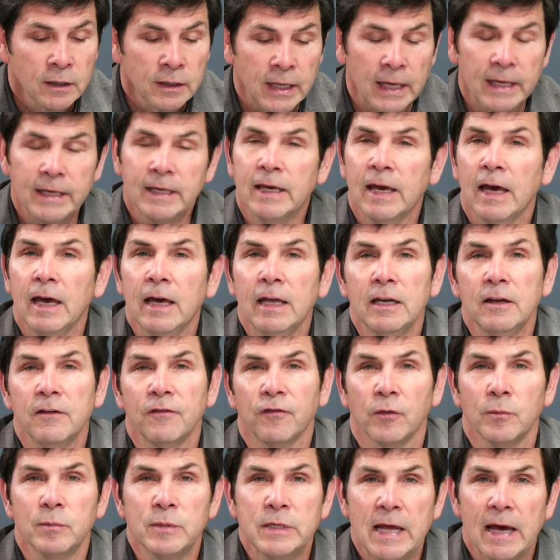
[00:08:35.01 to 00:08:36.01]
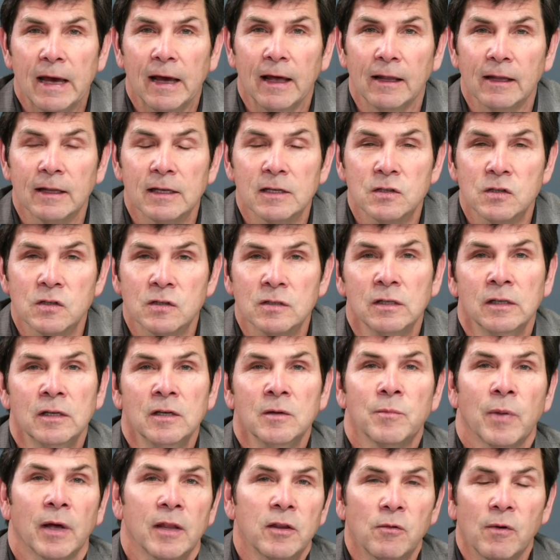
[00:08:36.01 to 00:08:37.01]
Okay, Katie from Dallas.
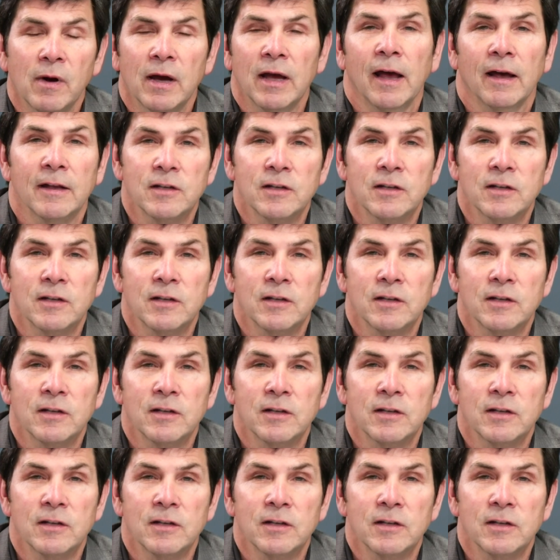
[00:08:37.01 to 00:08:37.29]
By the way,